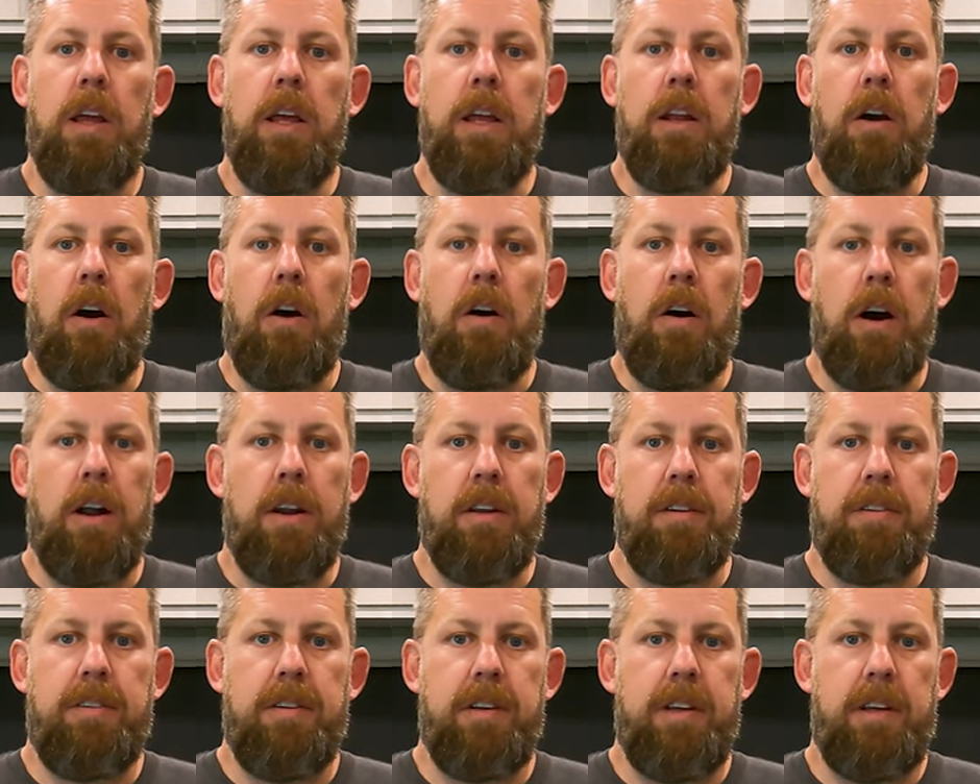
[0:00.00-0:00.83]
In all
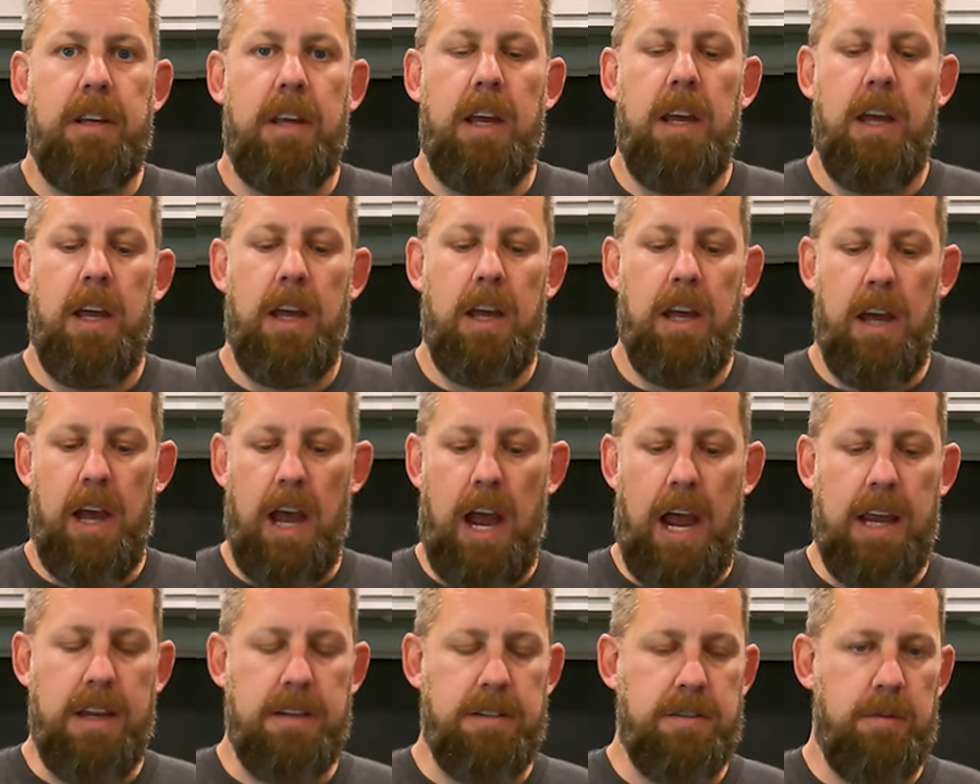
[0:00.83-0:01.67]
honesty,
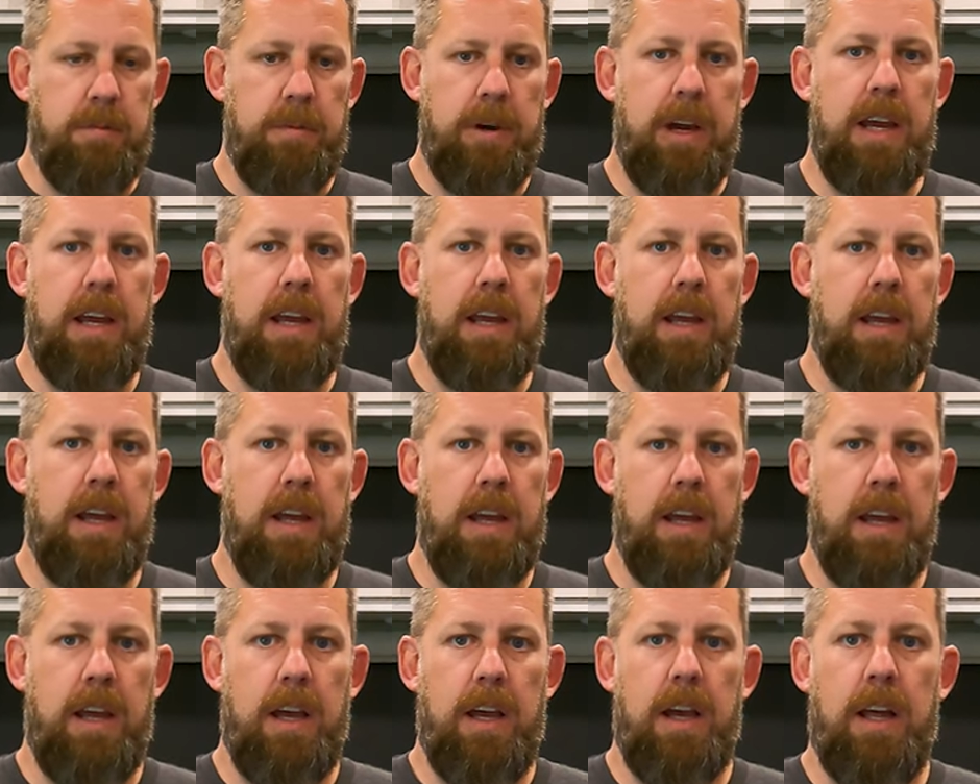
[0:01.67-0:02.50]
so my
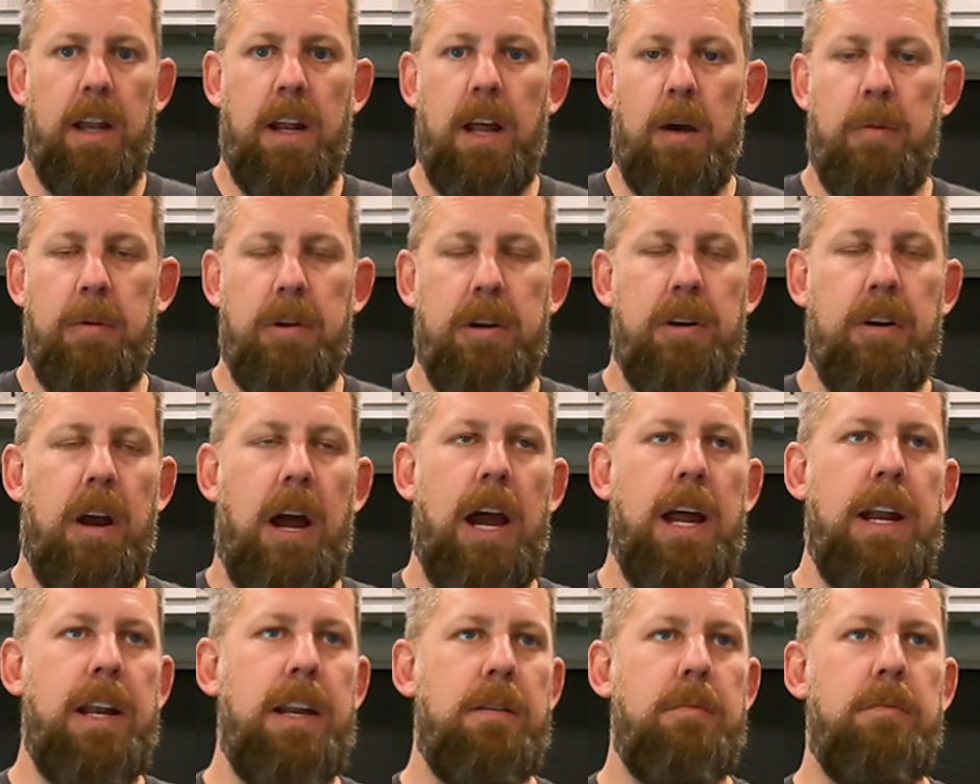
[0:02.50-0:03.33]
anemometer,
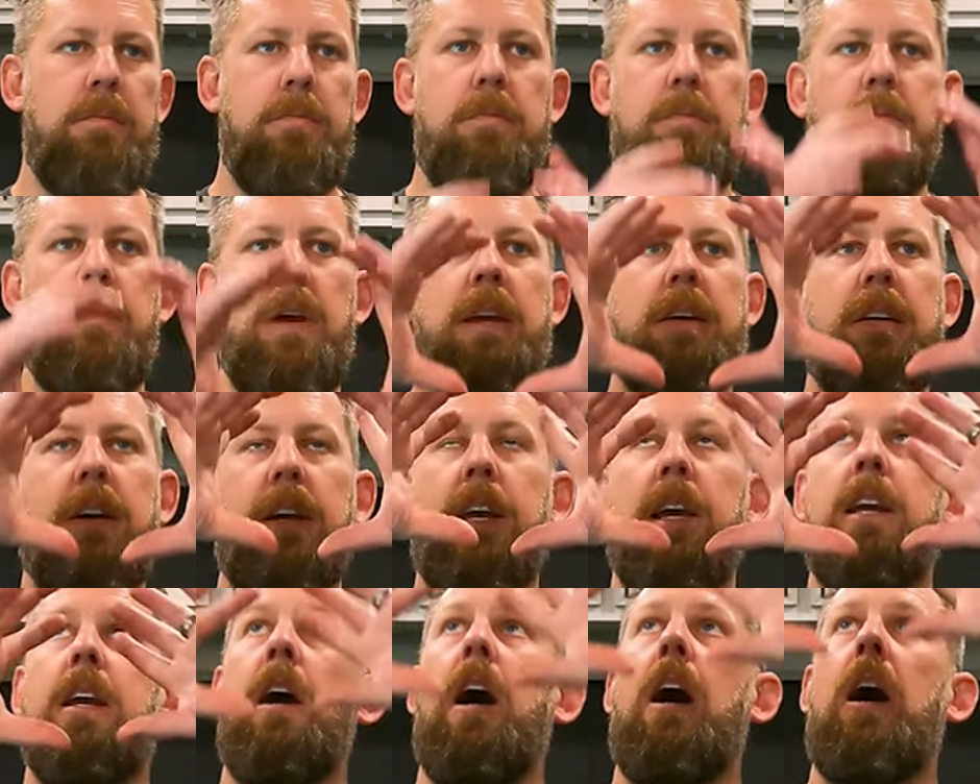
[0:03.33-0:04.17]
I didn't make
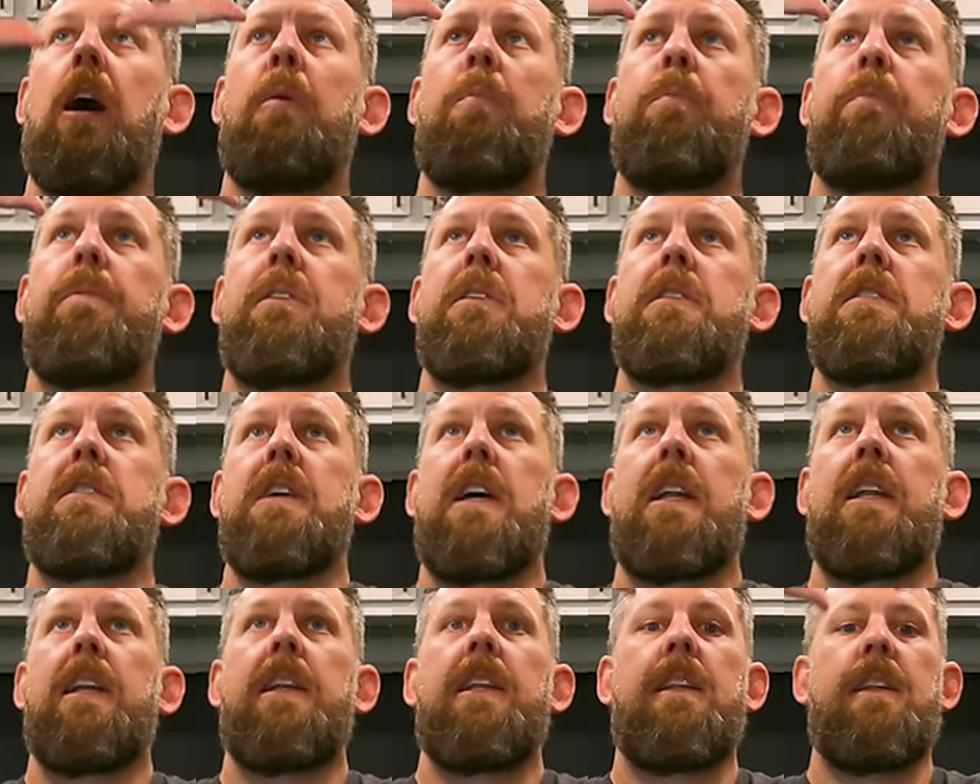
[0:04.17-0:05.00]
like a cup and
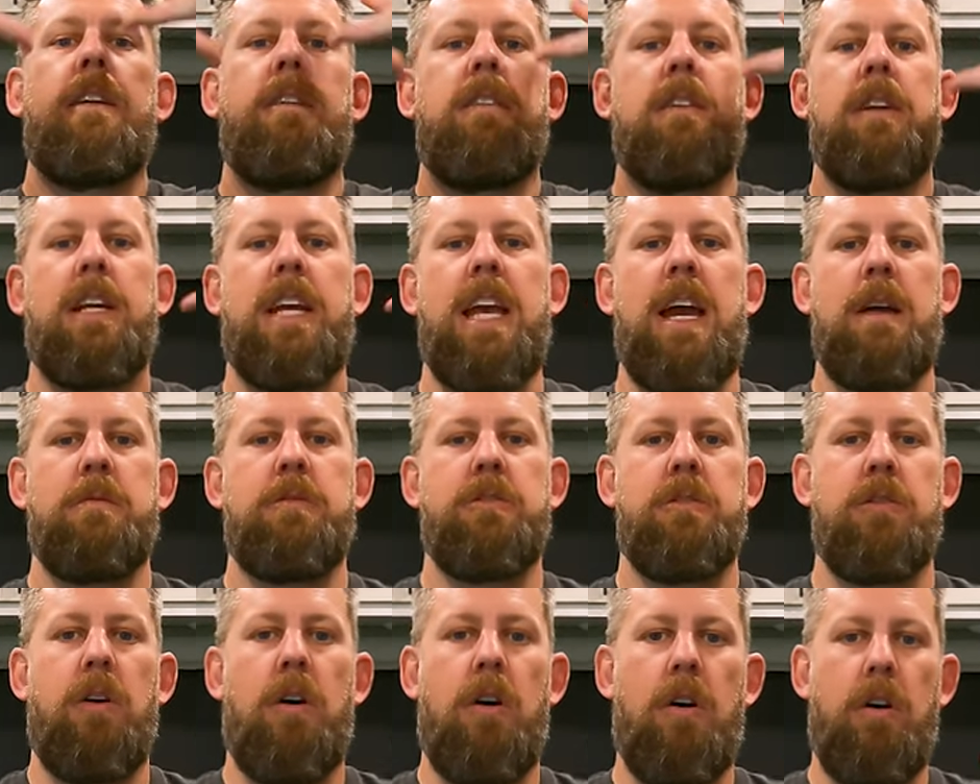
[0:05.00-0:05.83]
set it in there to
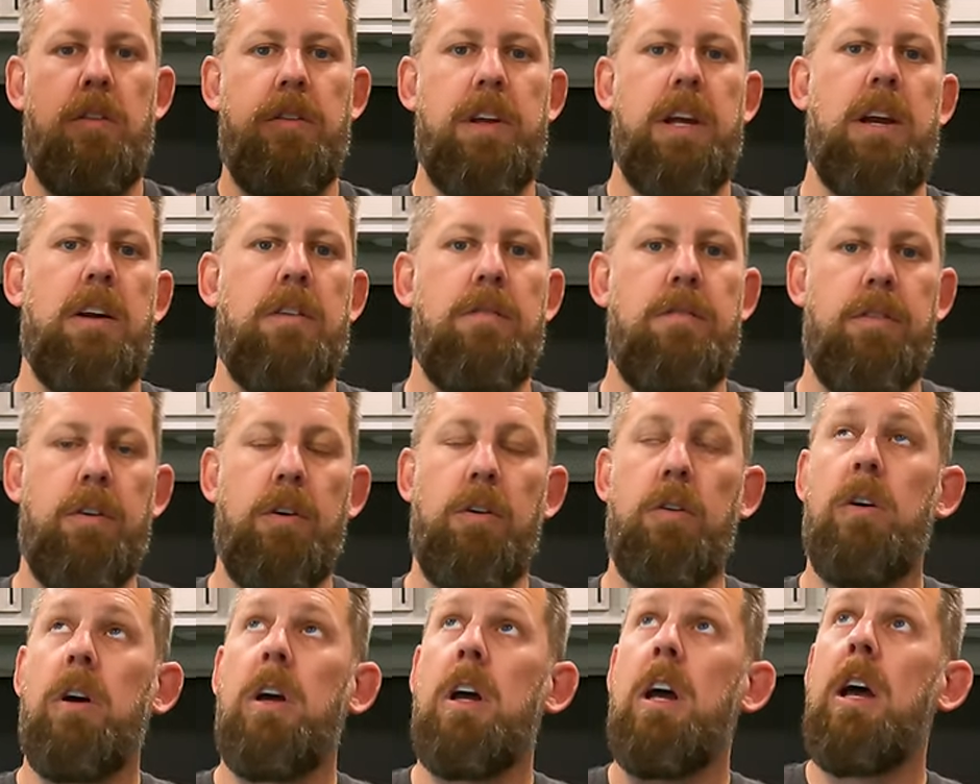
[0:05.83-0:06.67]
capture all the
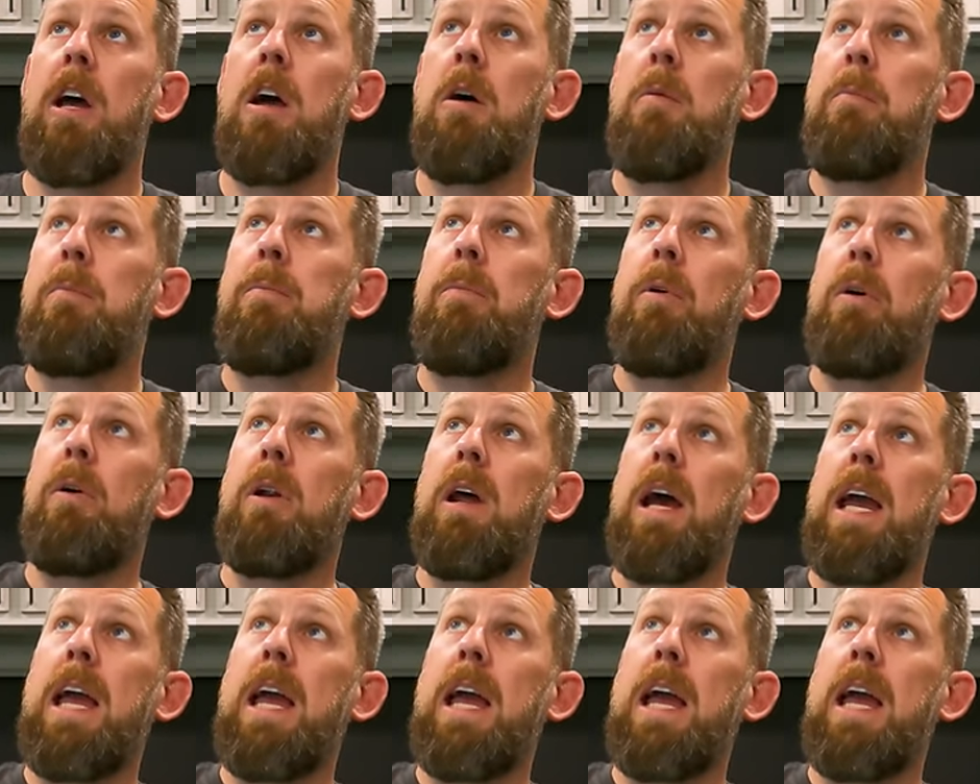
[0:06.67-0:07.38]
airflow, but